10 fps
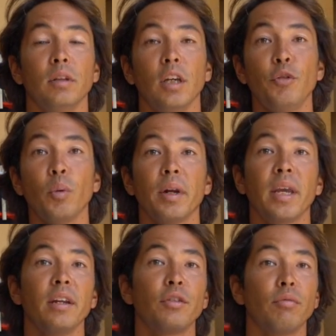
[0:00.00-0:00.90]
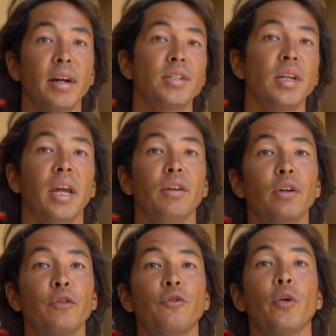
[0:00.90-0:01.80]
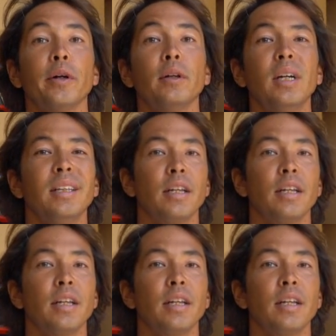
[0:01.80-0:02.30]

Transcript: If you want to get into racing and you need a foil